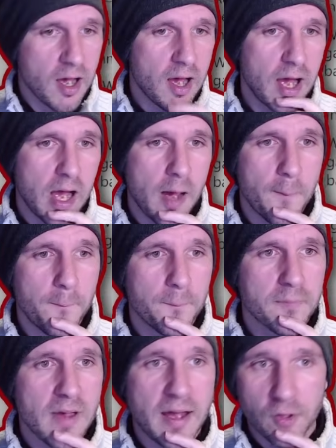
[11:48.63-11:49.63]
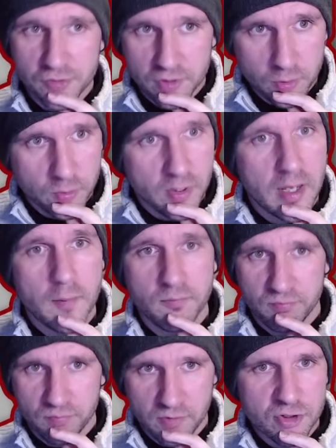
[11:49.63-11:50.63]
And
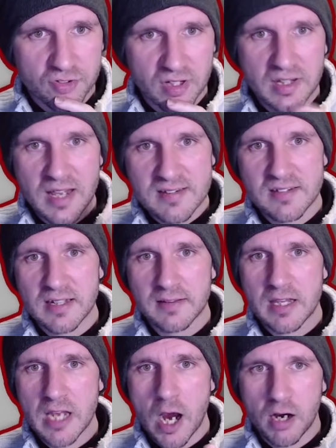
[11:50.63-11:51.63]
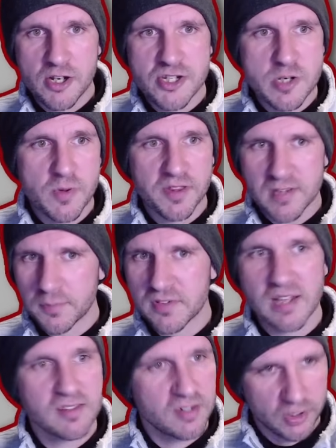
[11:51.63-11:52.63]
also just lessening the RNG with the
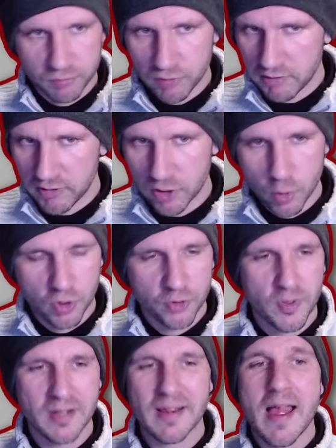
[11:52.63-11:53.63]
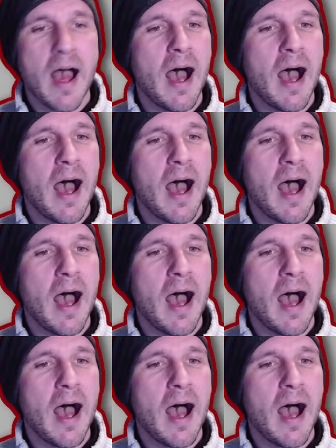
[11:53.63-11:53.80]
substats, that's really, really cool as well.